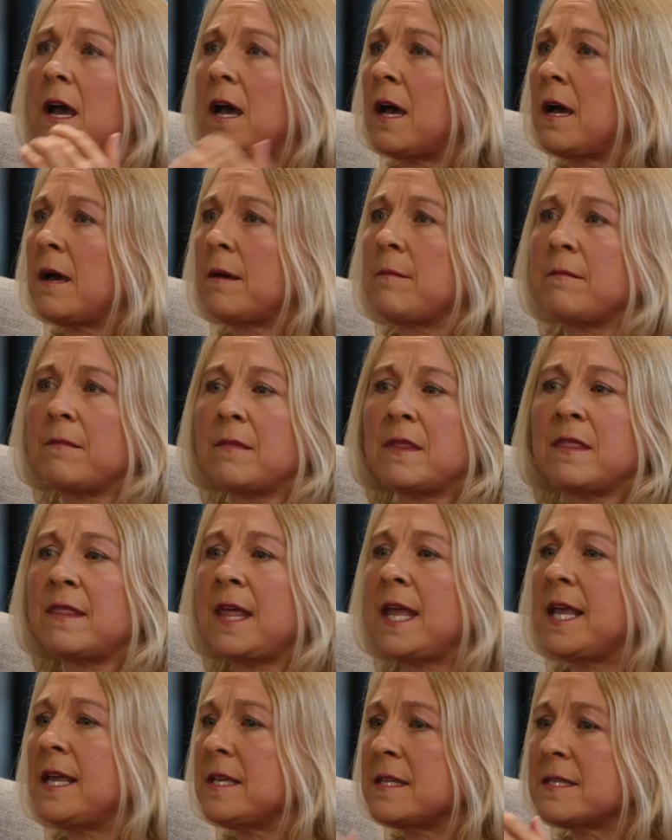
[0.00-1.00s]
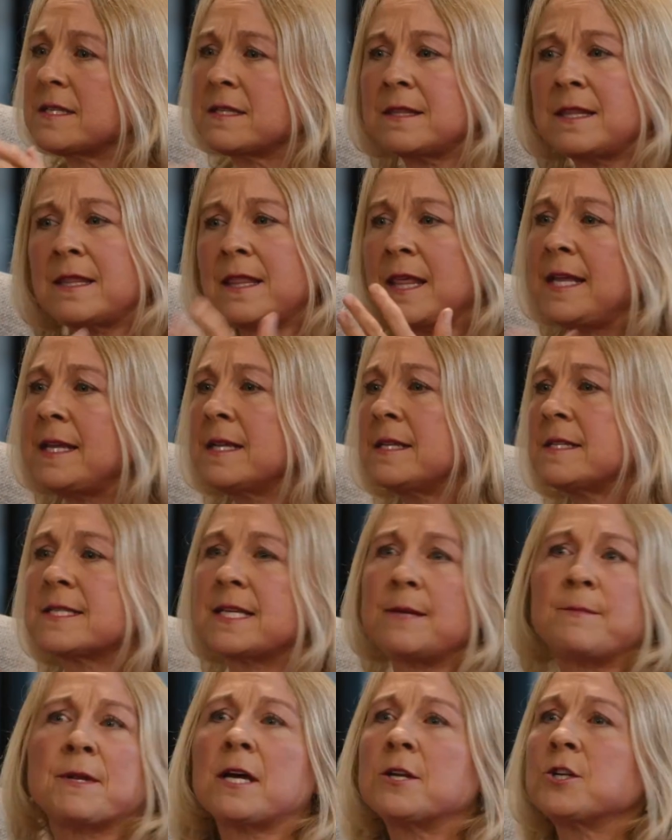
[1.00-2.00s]
They didn't
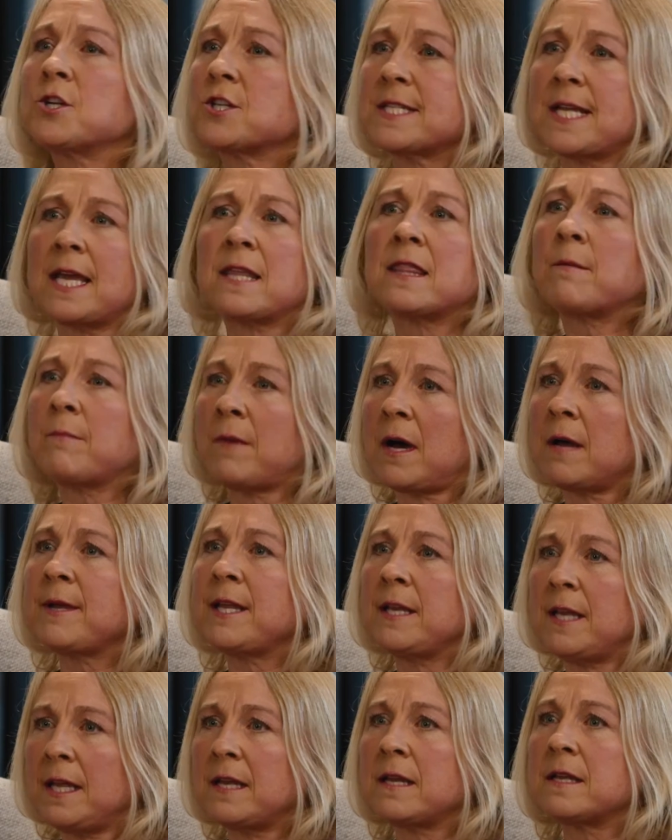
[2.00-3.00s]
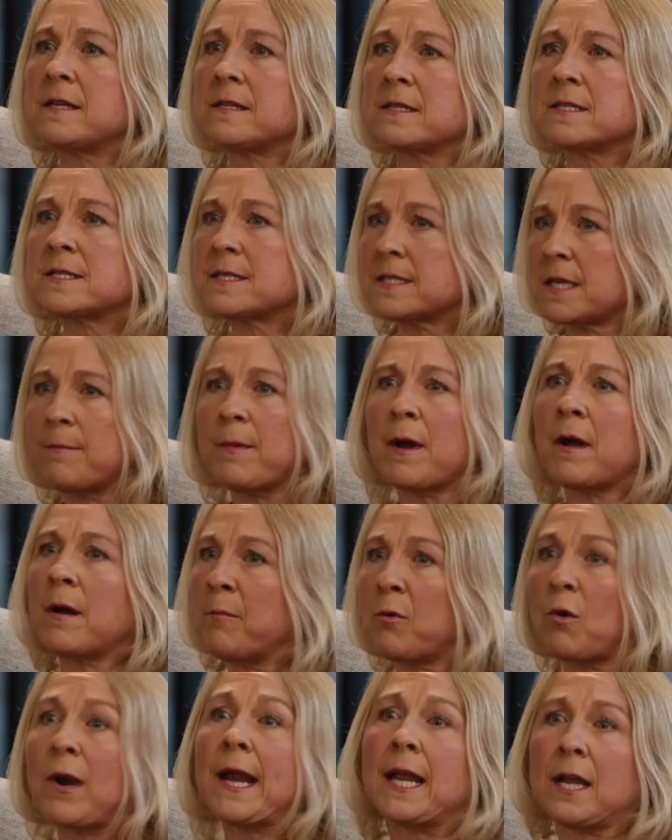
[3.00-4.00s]
seem to understand that mommy needed a
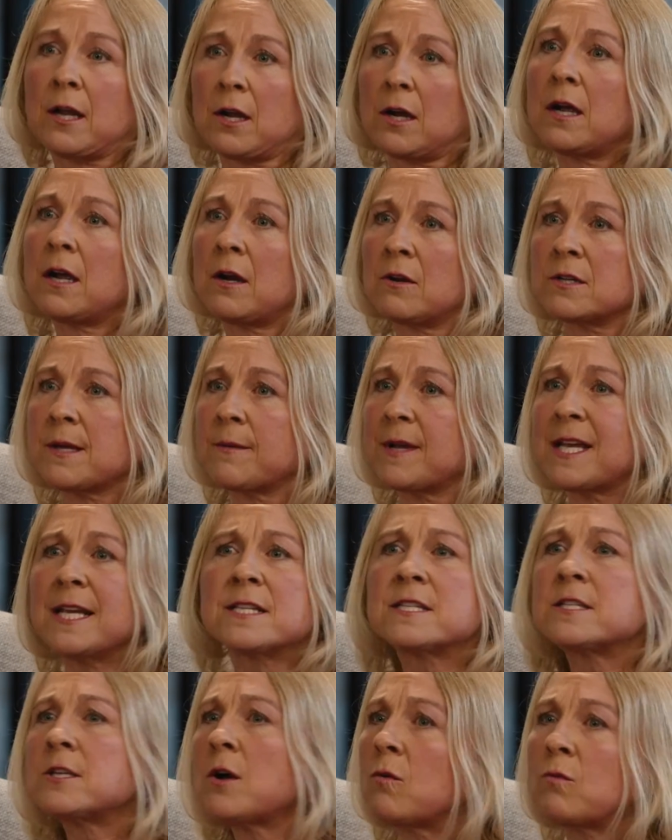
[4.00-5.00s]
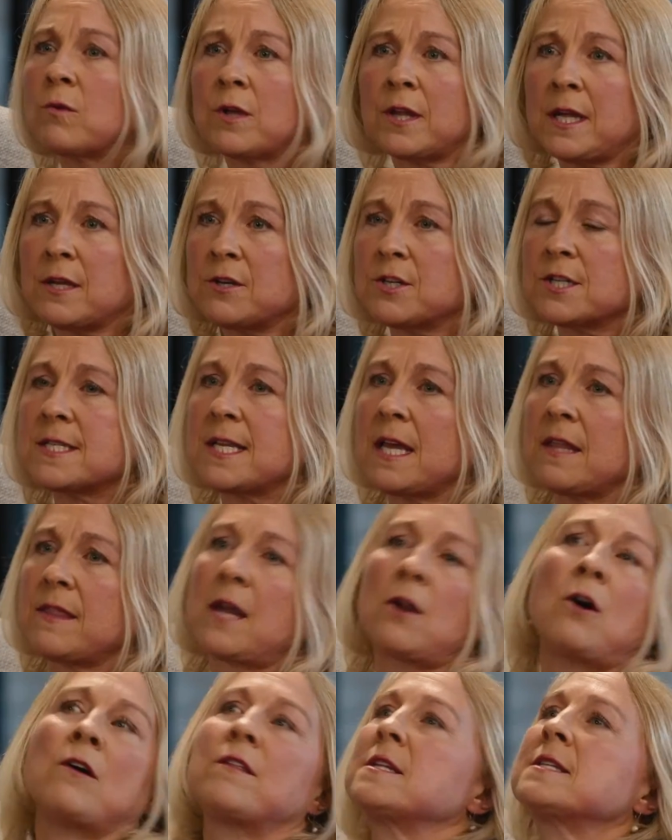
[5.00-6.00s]
break or something. Kids don't really understand
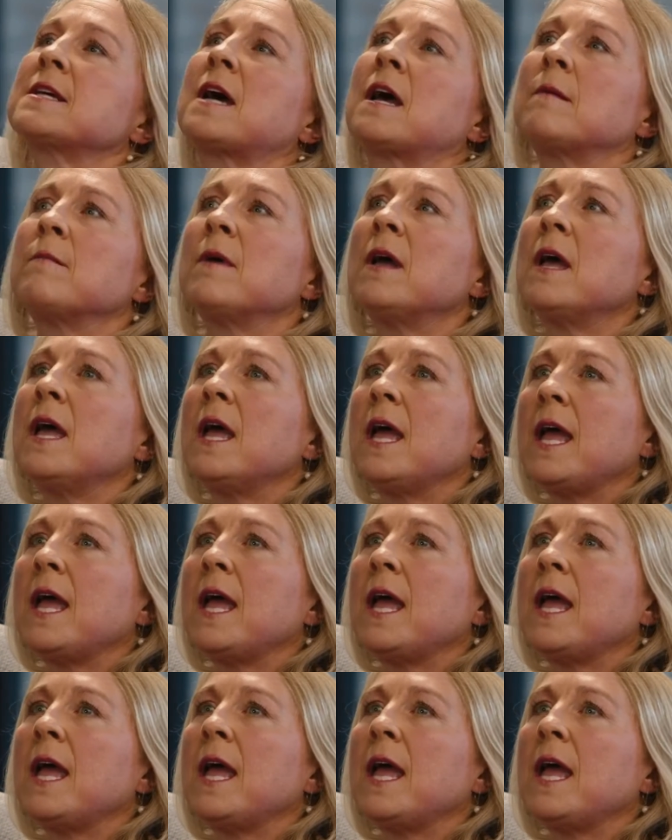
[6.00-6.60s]
that all the time.